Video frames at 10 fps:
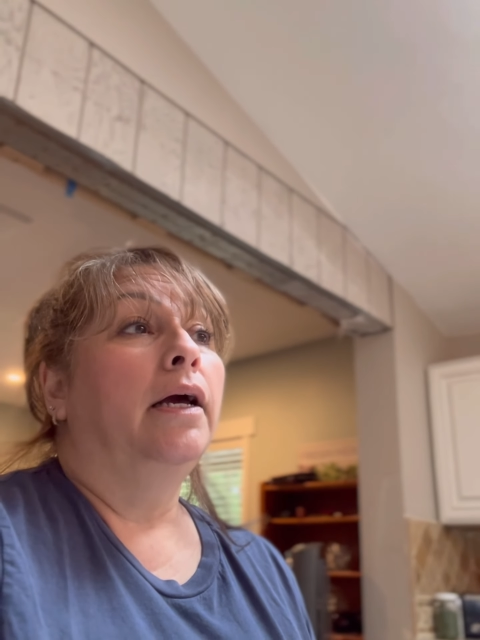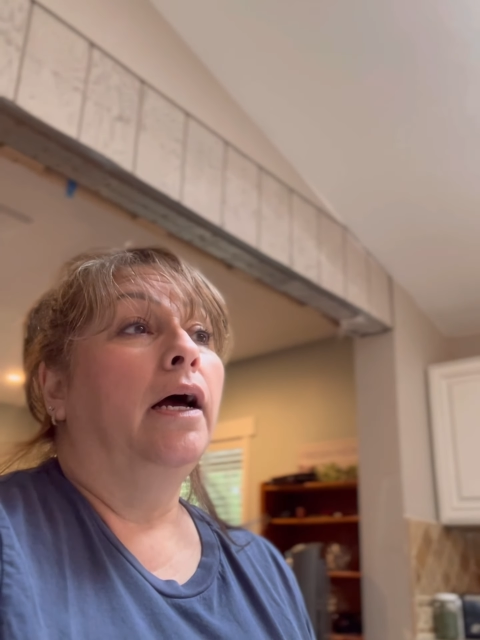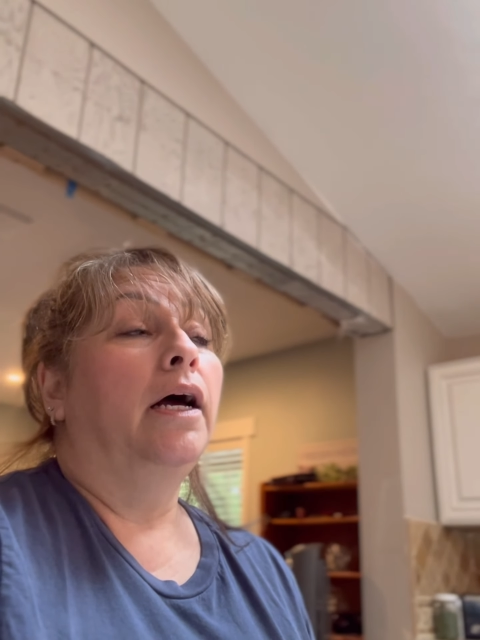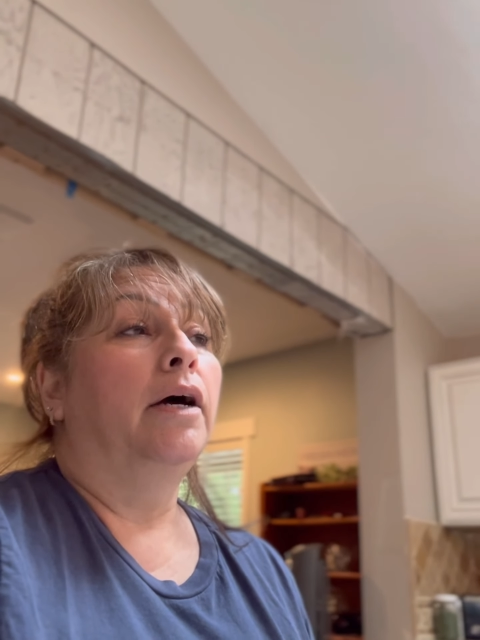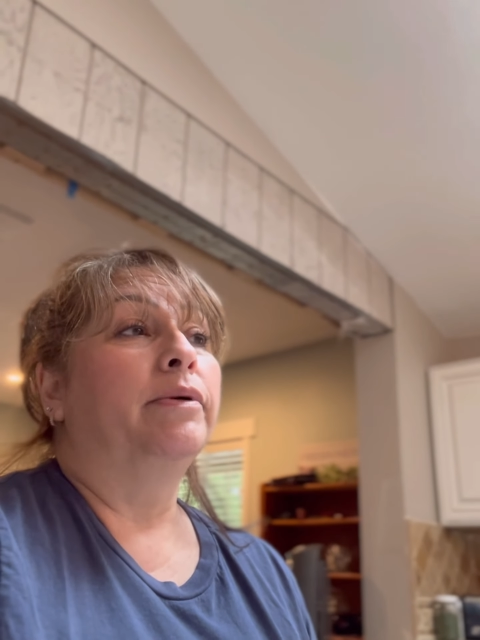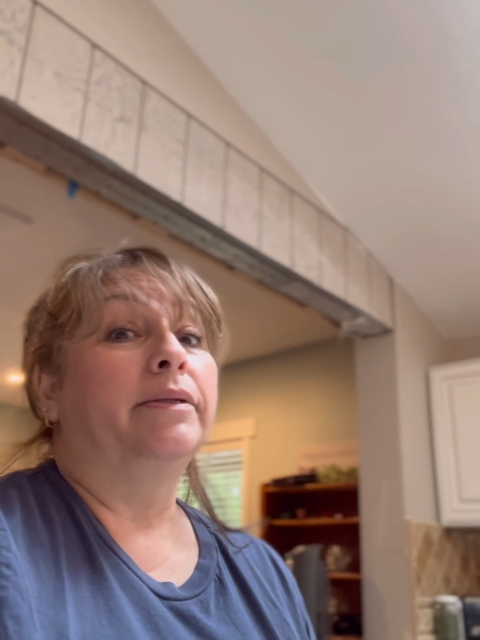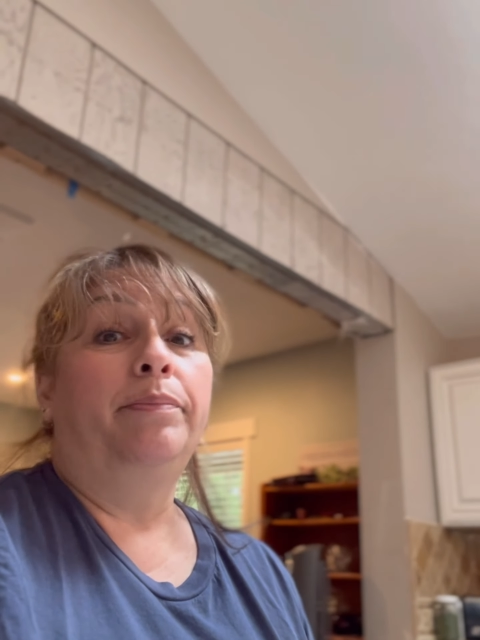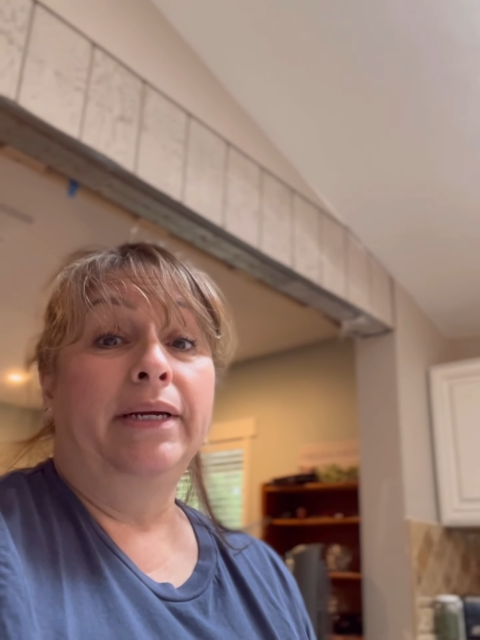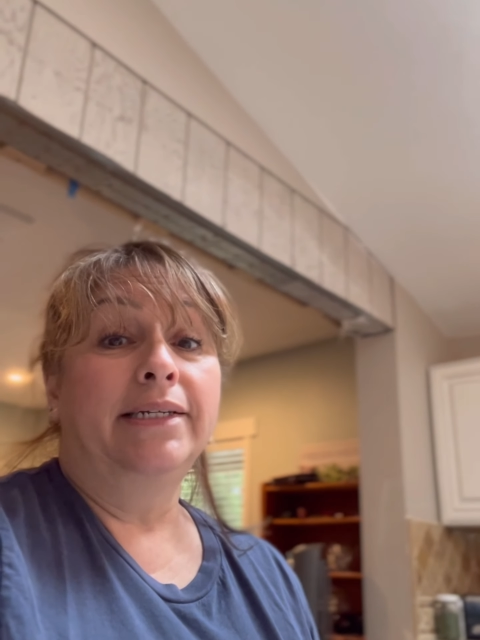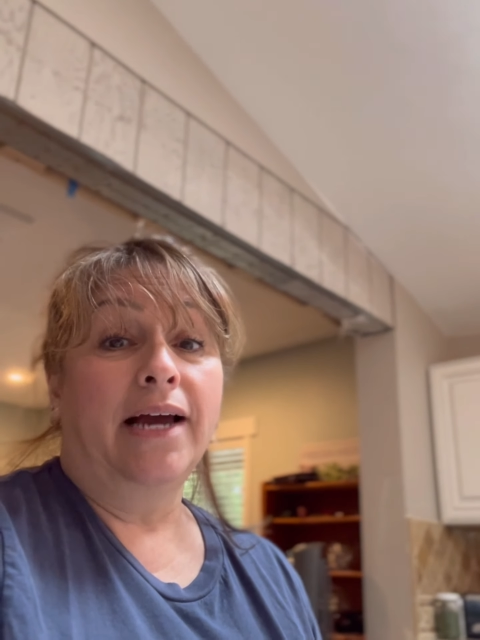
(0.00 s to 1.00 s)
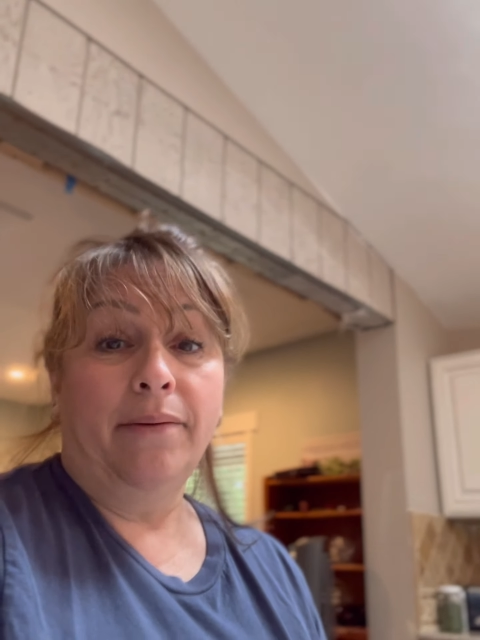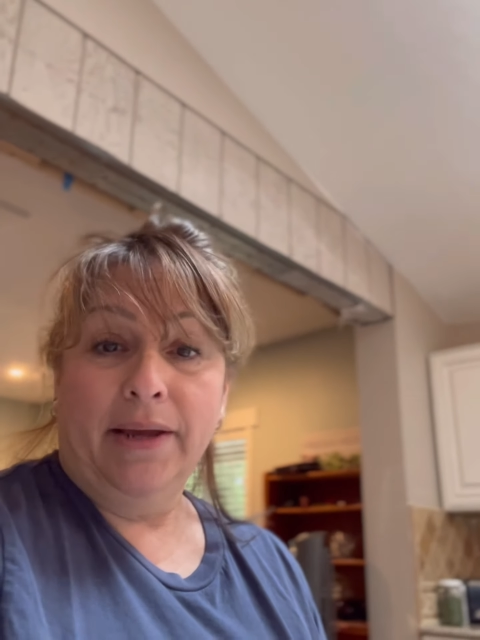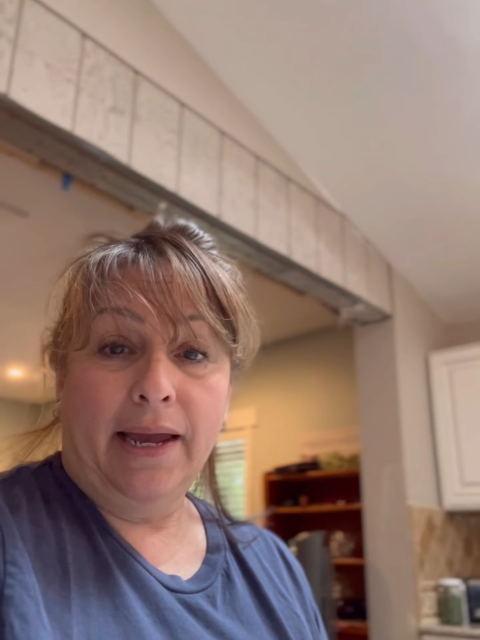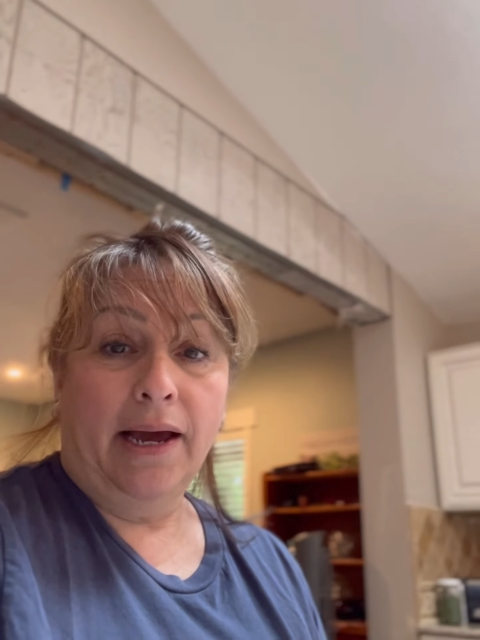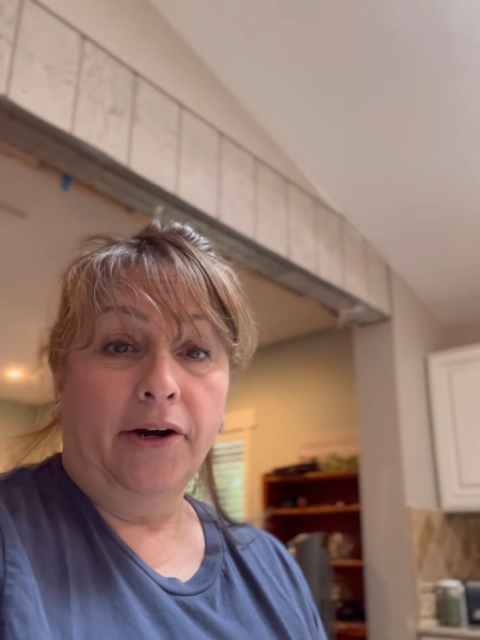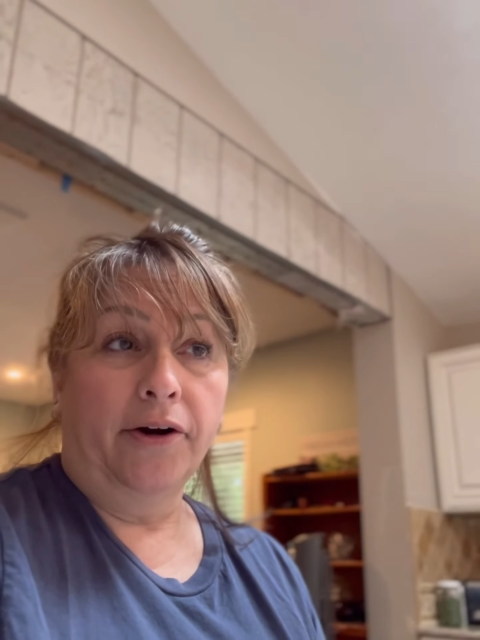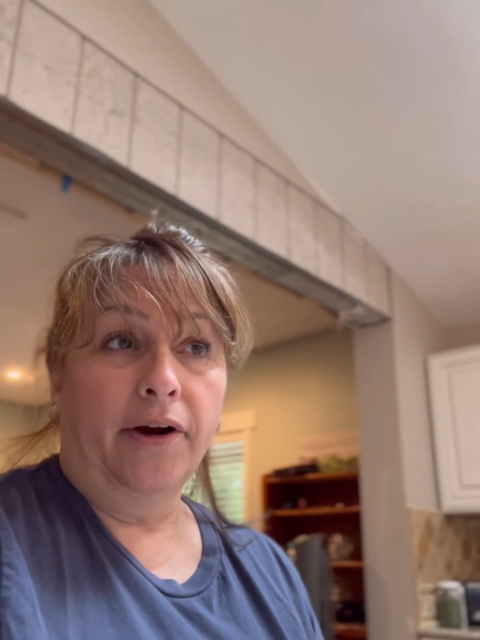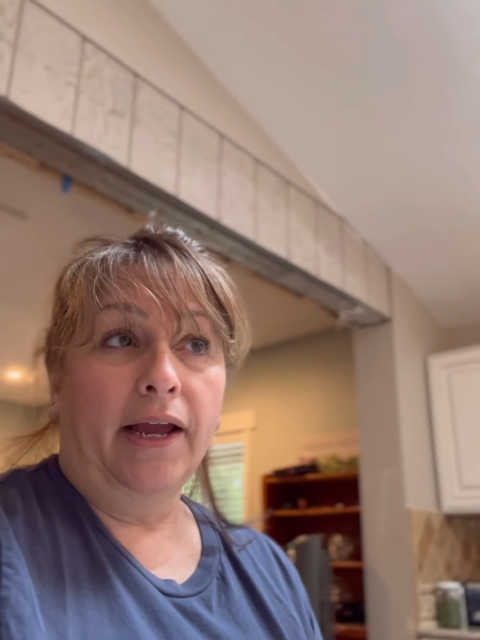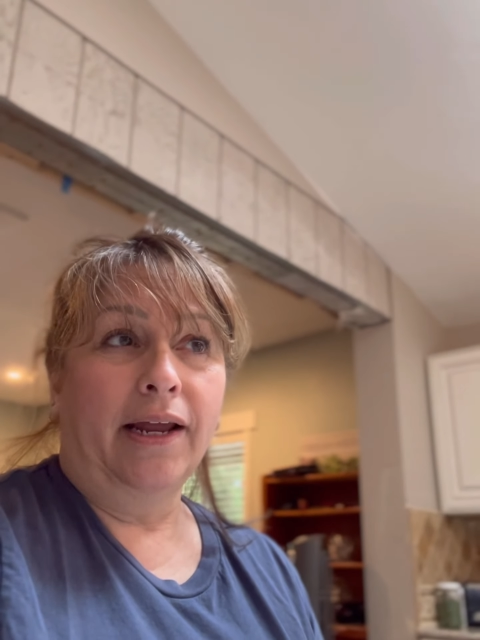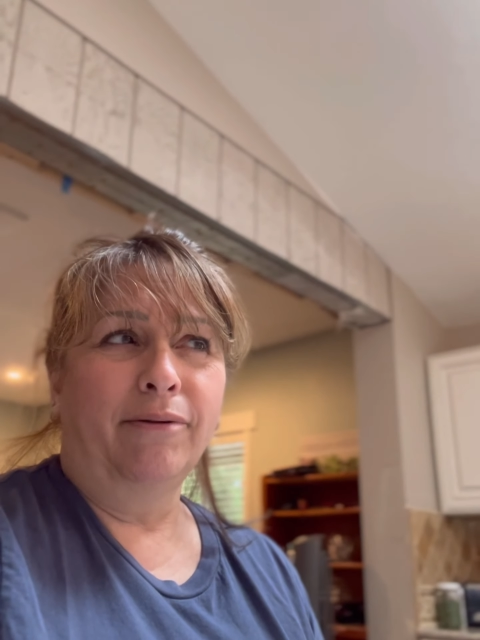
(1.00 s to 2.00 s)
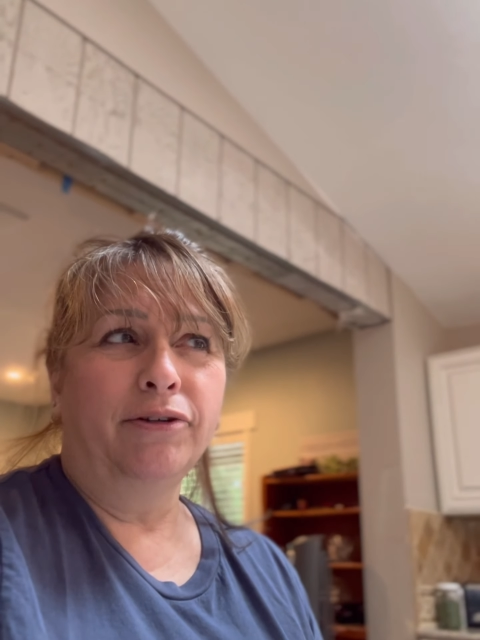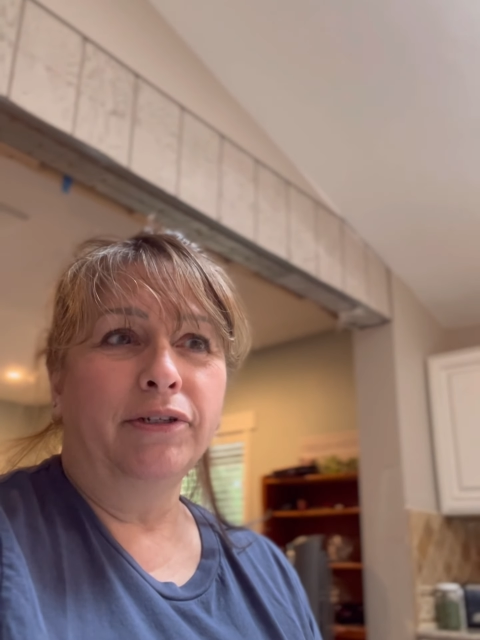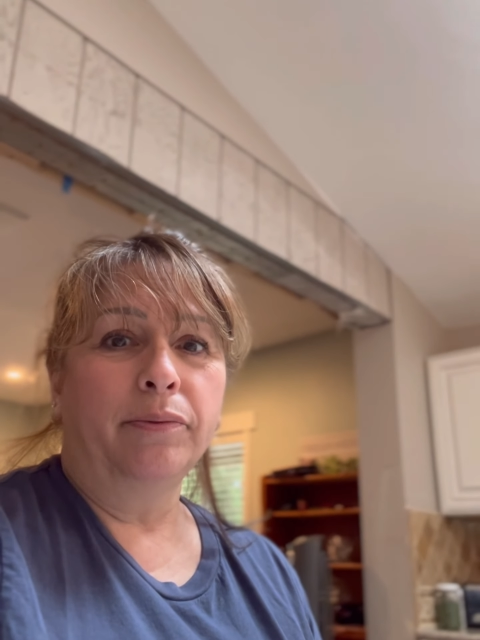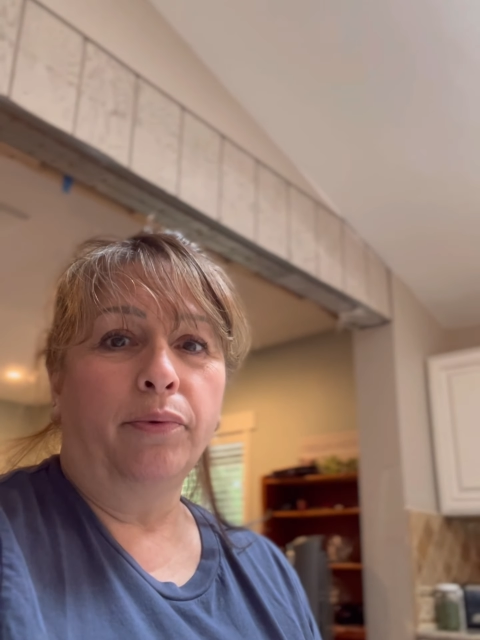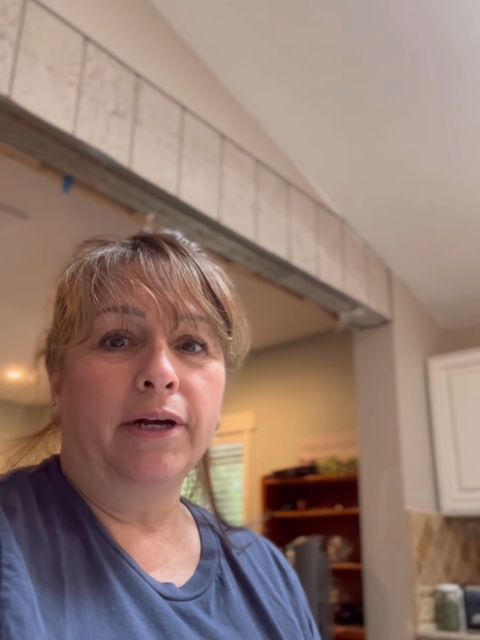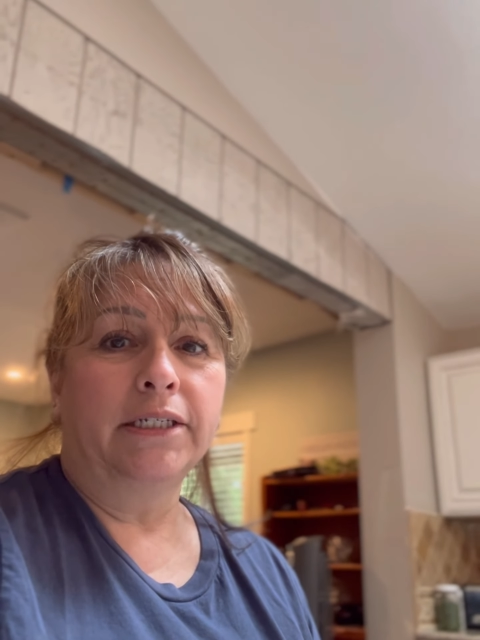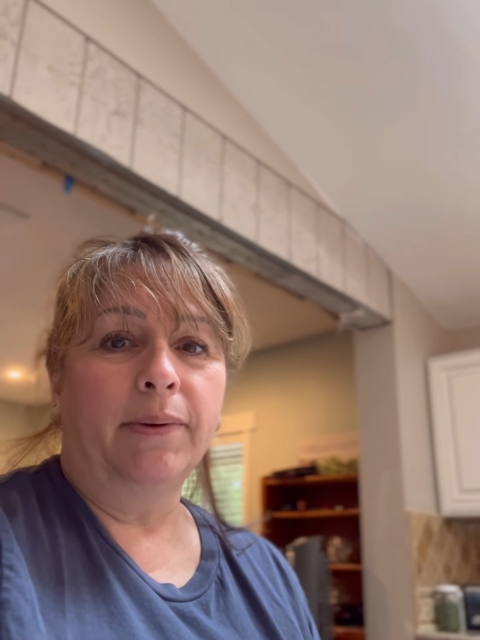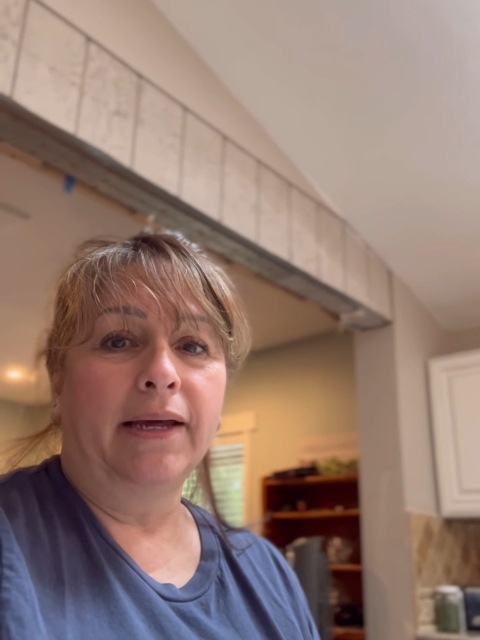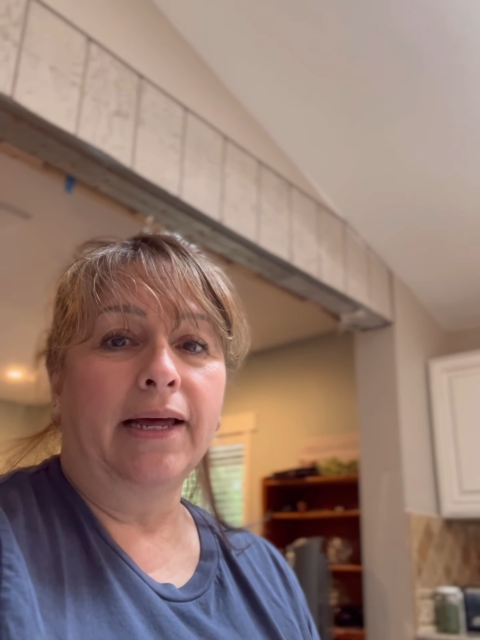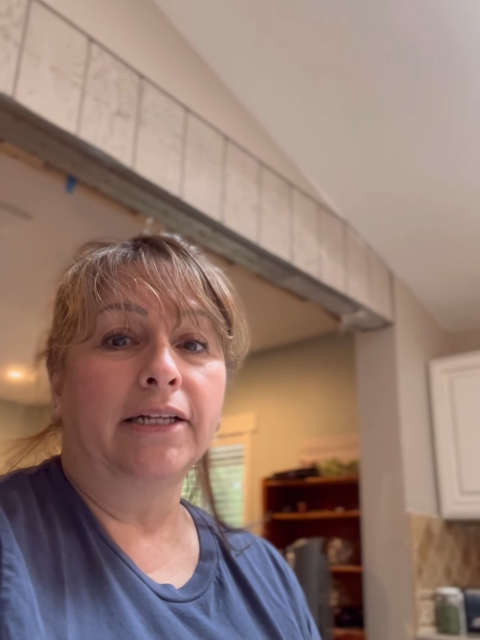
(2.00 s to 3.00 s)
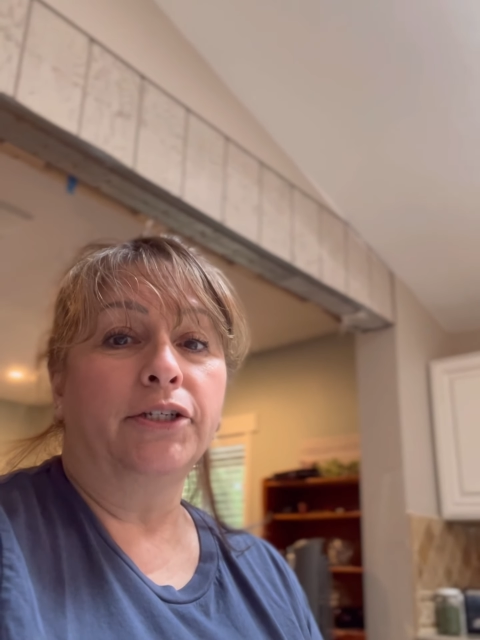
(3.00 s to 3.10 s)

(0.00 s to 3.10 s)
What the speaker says: was a big time canner, and I was always impressed by that.